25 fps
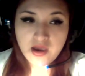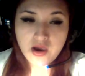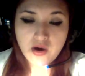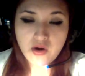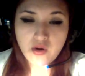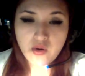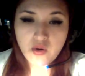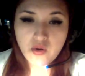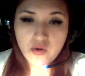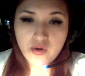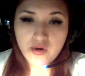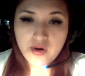
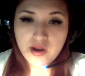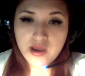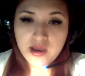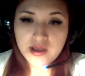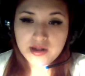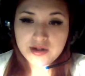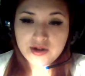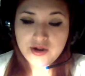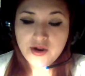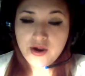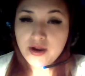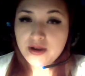or
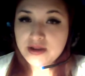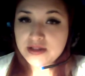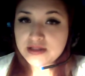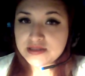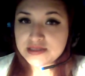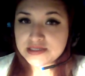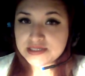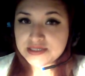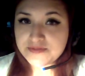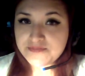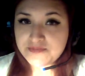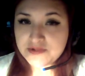learning
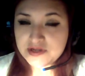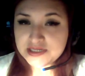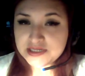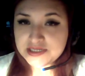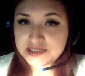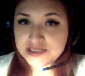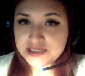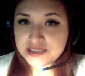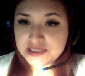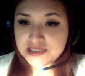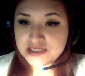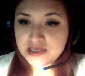
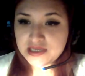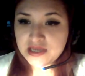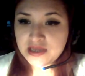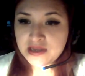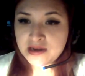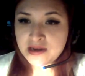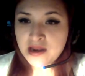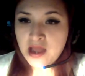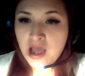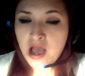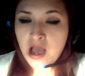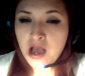disabilities,
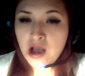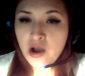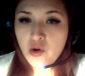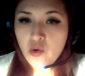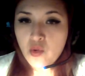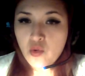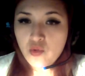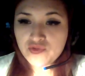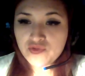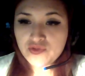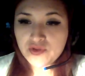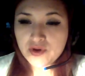and
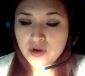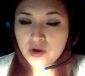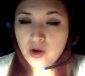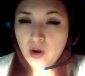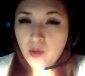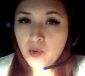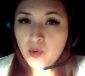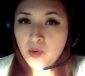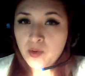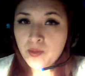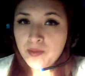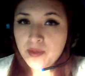how the
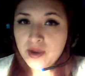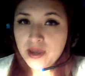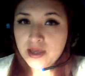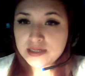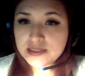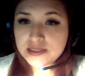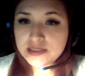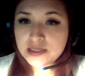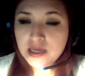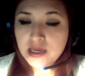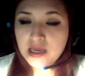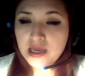
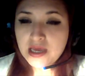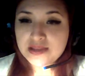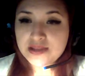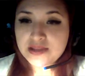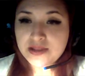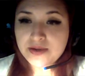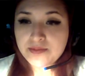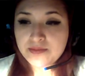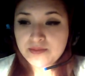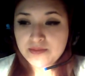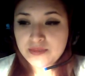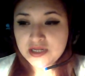government and
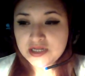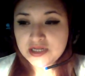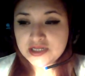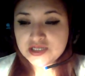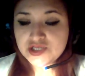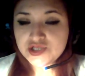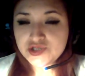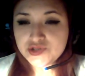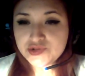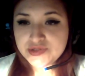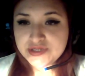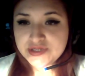the
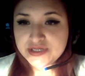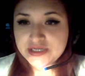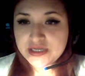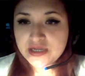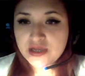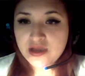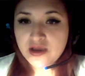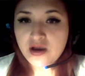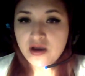ministry